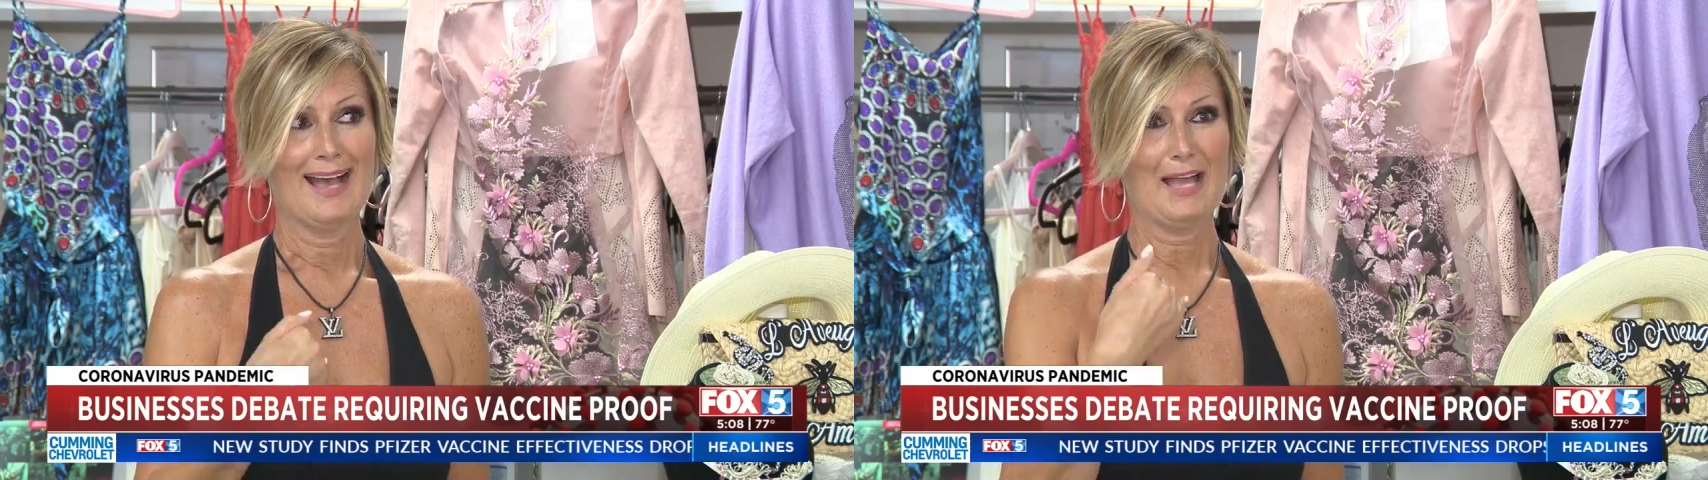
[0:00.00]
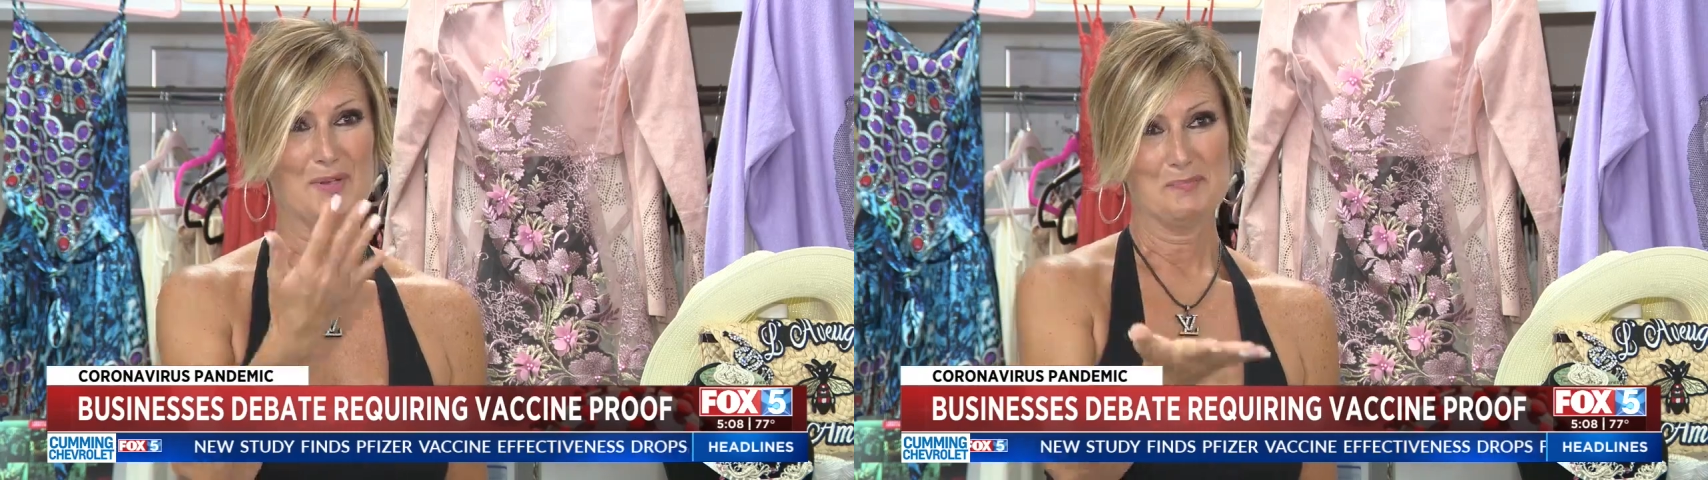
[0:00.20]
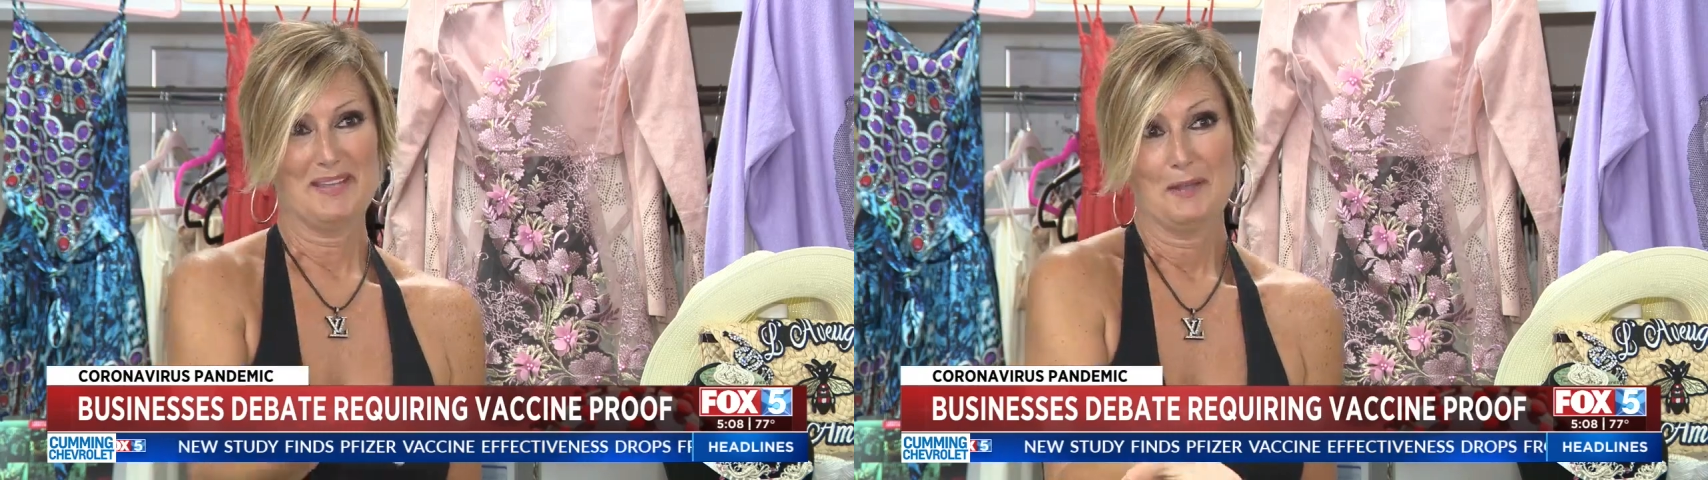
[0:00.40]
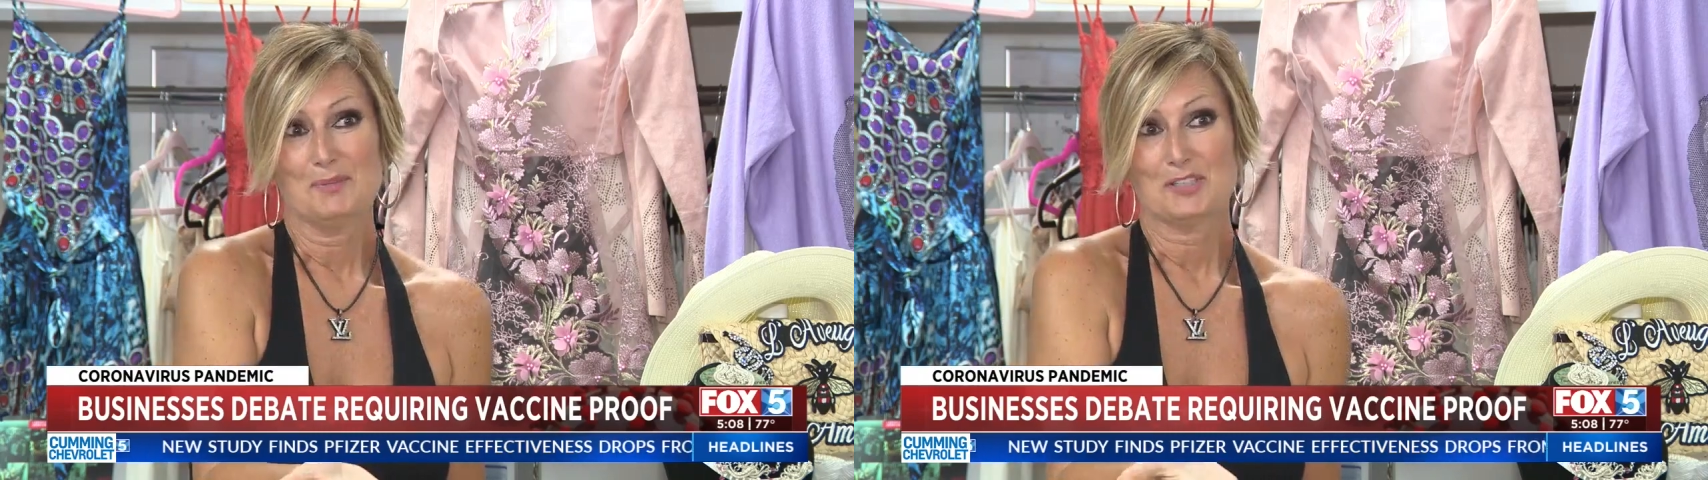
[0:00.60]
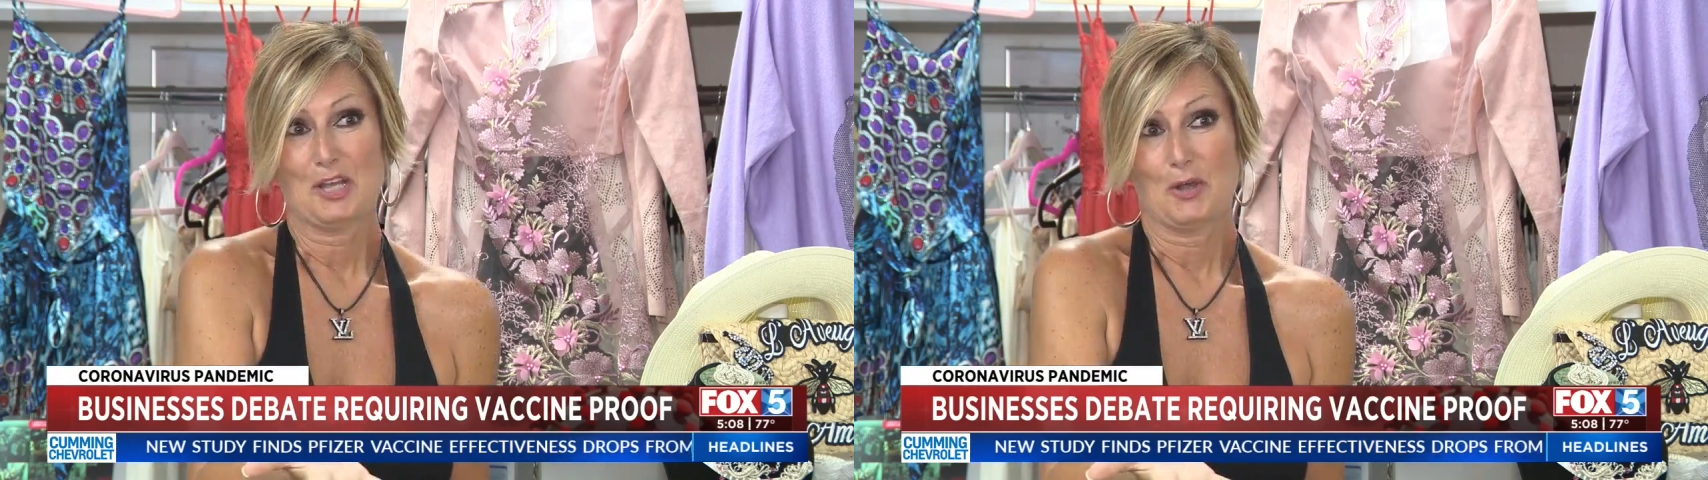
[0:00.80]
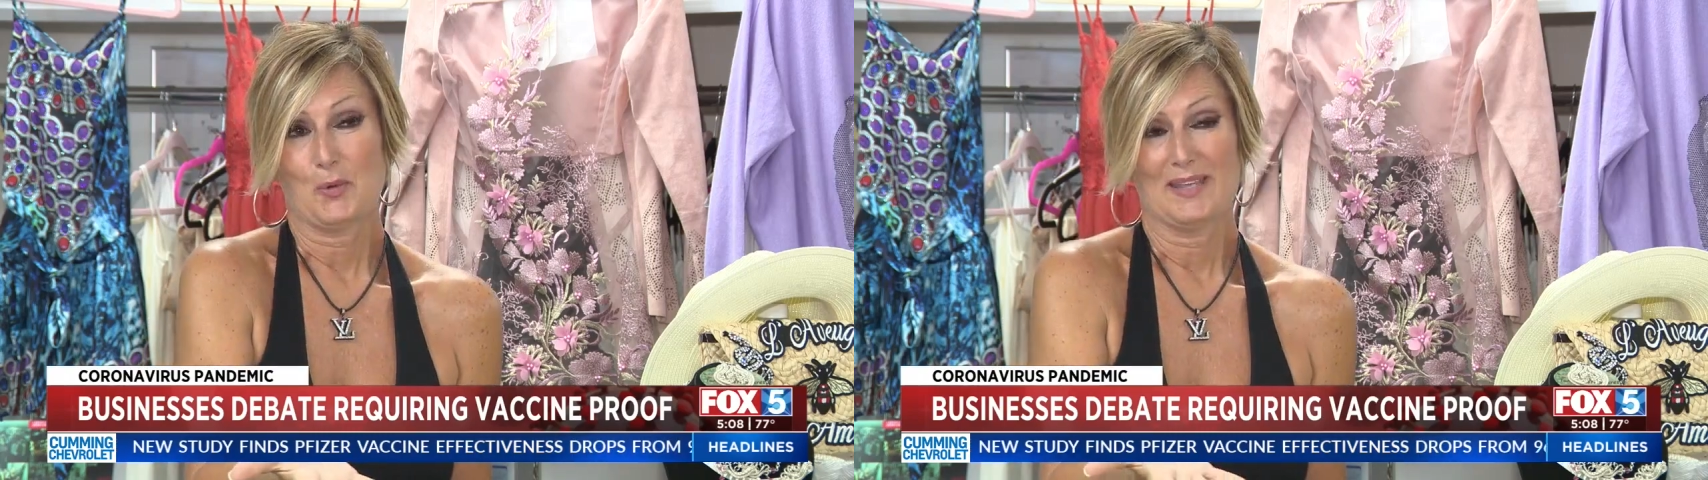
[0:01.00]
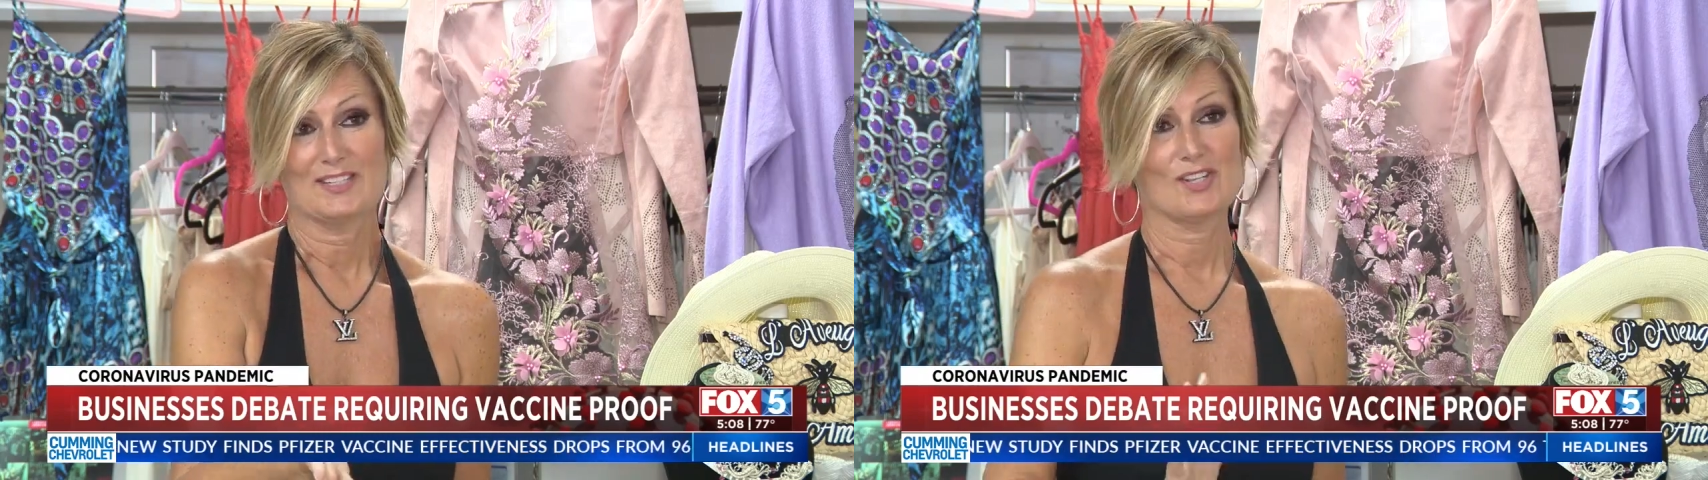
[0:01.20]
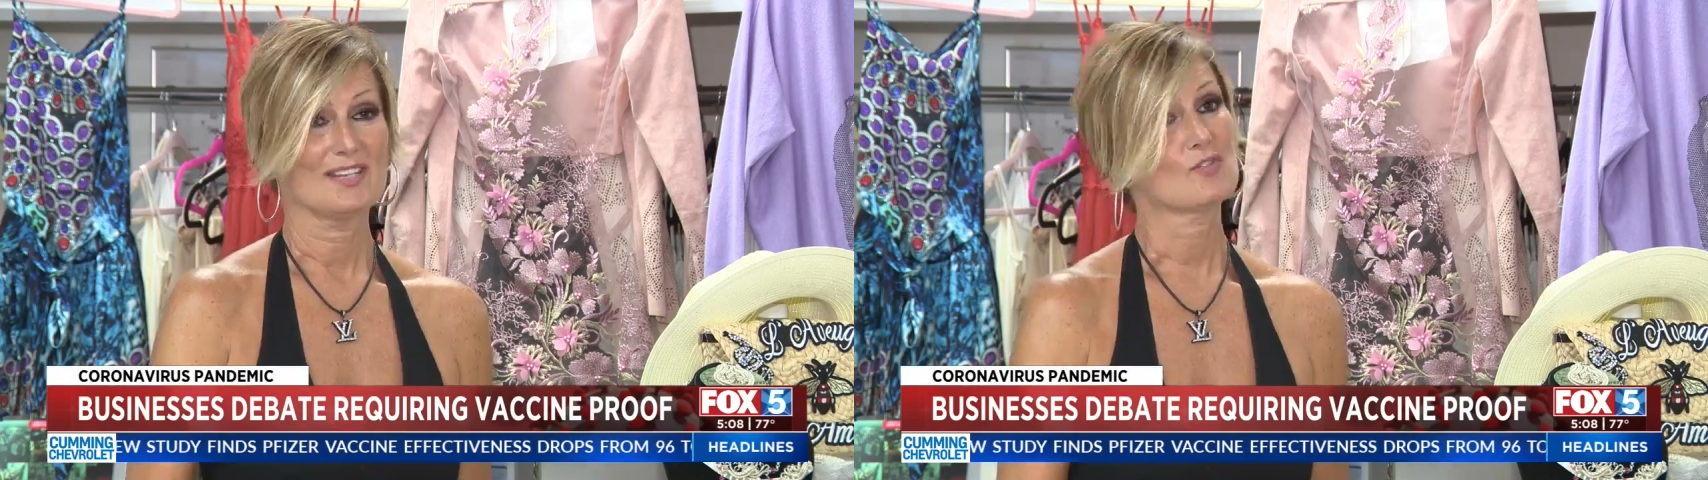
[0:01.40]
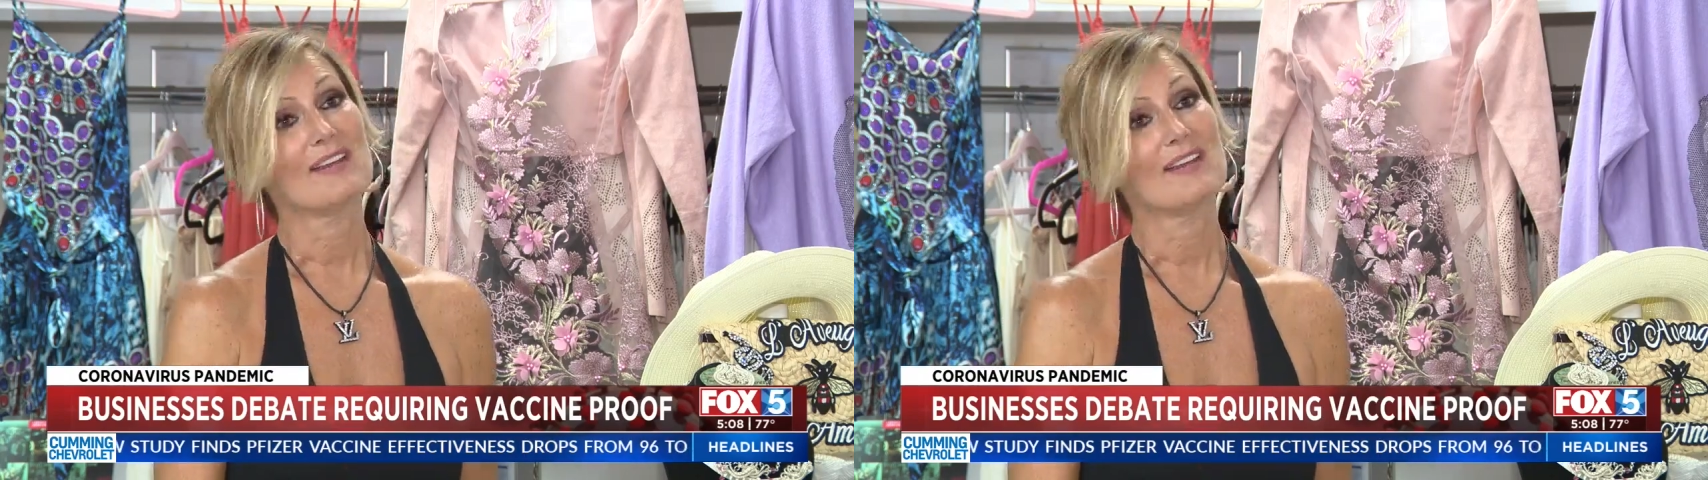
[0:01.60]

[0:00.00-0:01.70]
I wouldn't be able to go into these